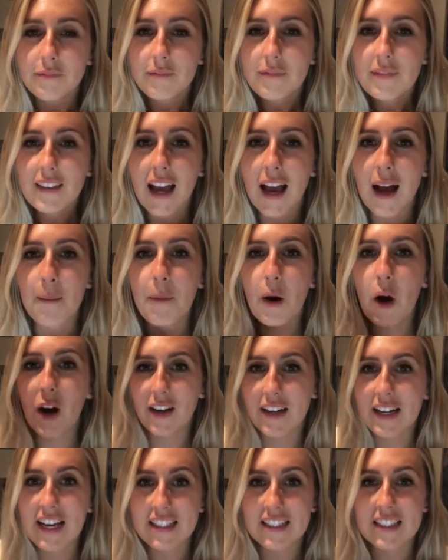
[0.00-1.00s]

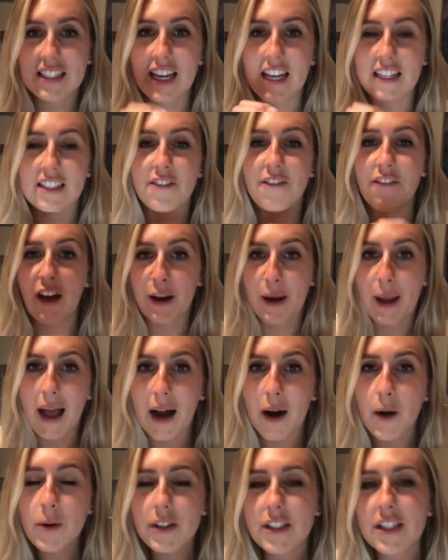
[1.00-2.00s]
podcast gets fed
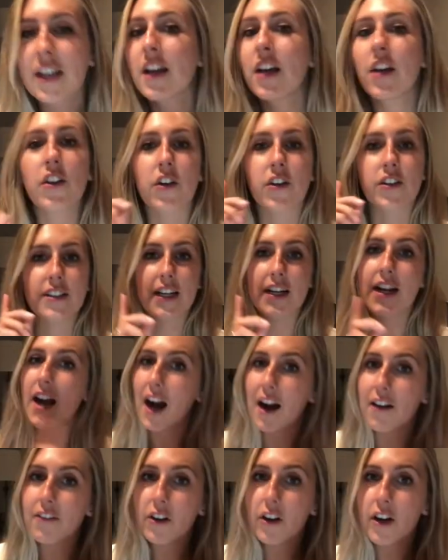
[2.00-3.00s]
out, there's a
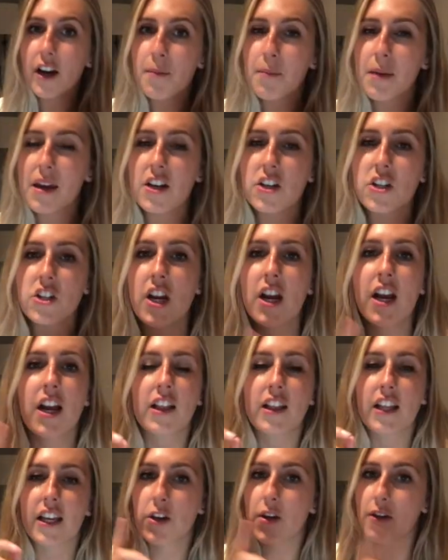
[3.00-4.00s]
cover image,
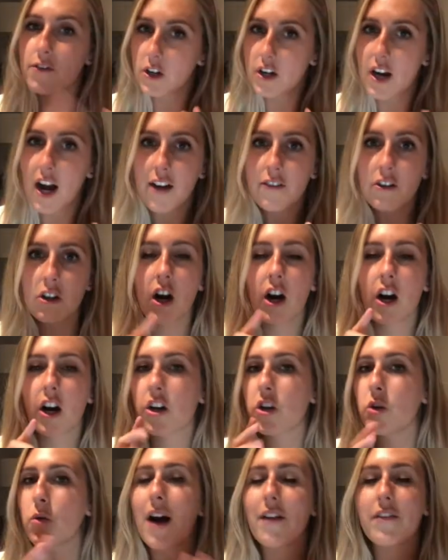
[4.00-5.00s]
like you have your cover art,
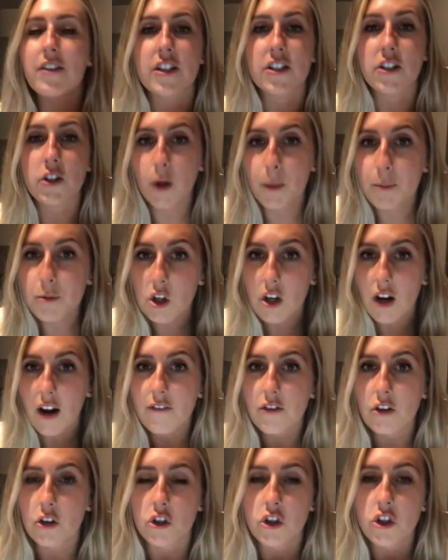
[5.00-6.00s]
you have a description
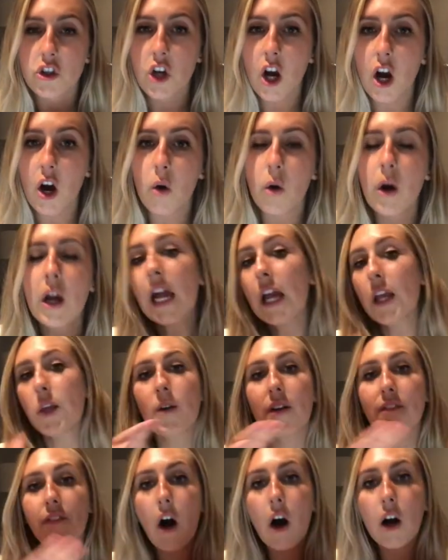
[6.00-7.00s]
of your show, you
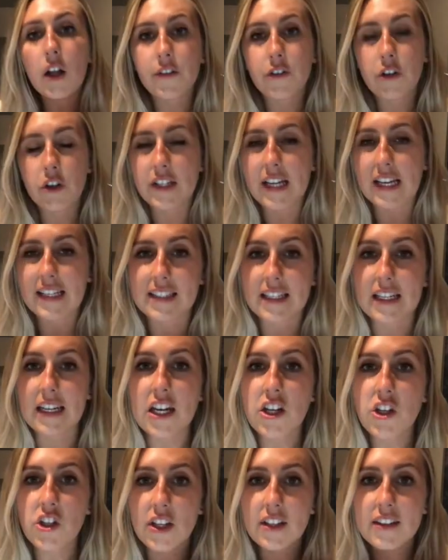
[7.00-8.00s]
have all of your
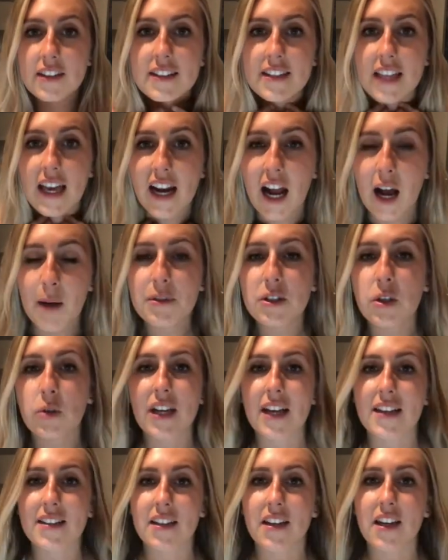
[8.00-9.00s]
destinations set up. So
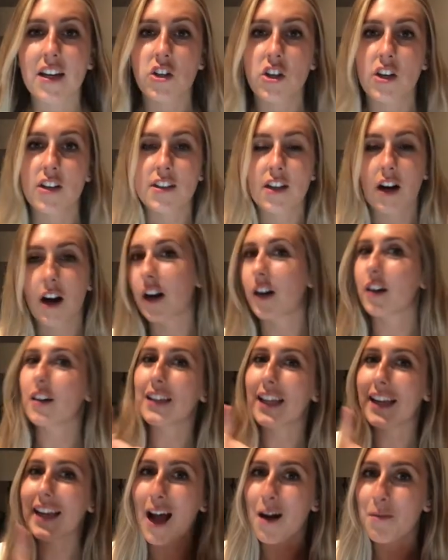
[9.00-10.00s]
destinations are
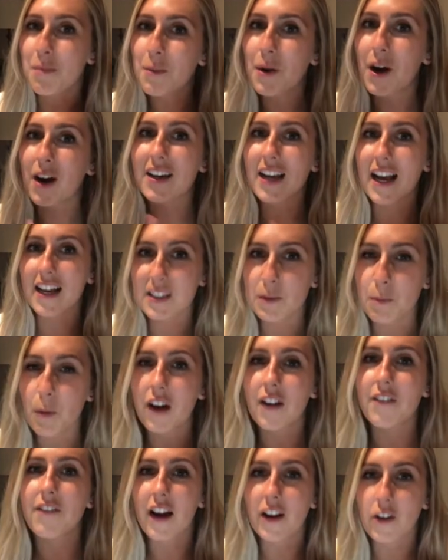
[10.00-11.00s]
like Apple Podcasts,
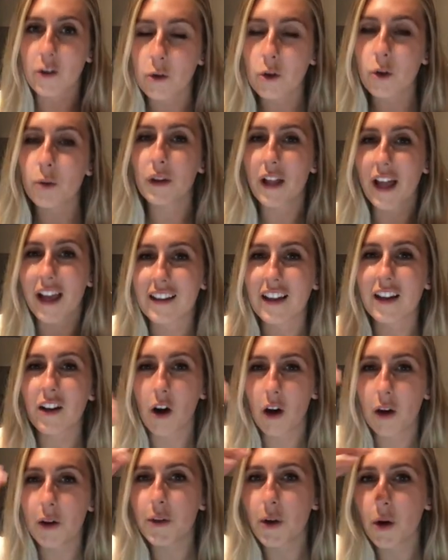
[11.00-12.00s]
Spotify, Google Play, like
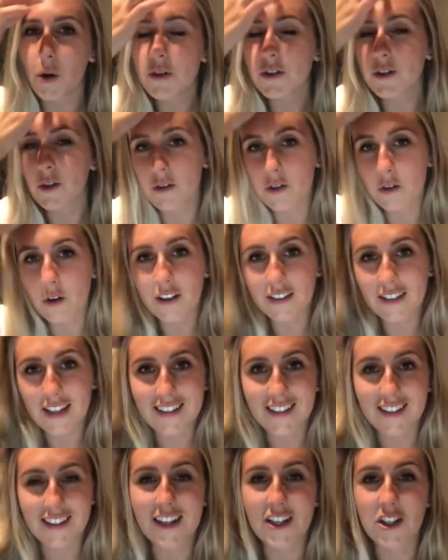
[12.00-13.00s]
all of those are all
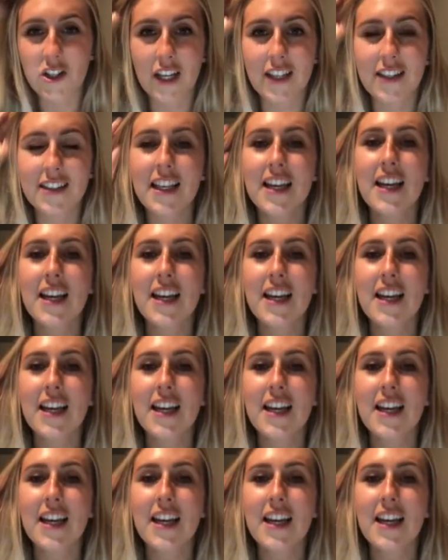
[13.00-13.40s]
destinations,